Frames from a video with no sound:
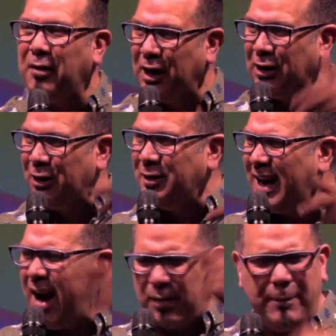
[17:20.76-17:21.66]
I'm going to learn
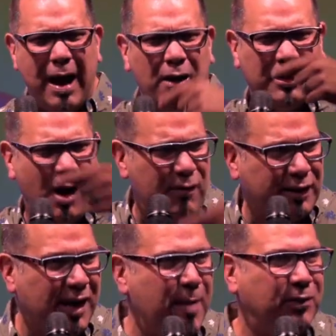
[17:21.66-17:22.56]
that I have the power to
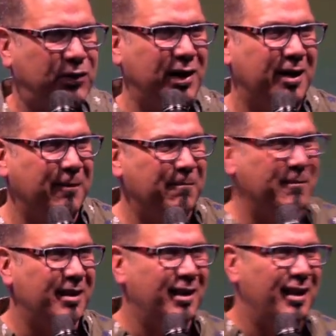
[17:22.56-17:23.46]
overcome sin.
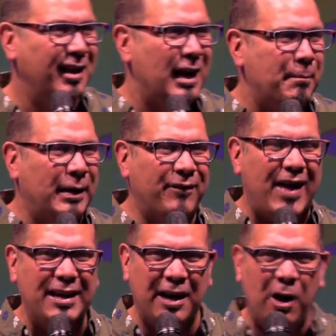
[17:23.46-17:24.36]
But if
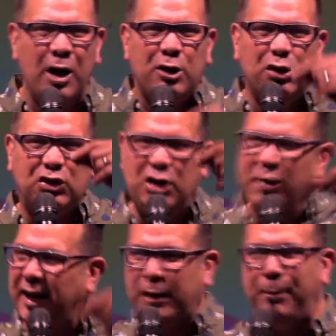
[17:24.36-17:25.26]
I don't, you
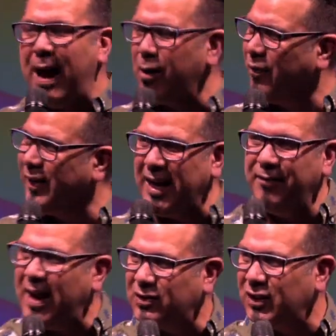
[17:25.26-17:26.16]
still got the power to
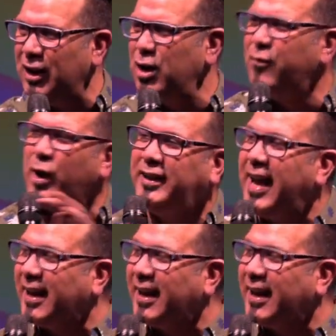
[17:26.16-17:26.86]
forgive that sin. You've already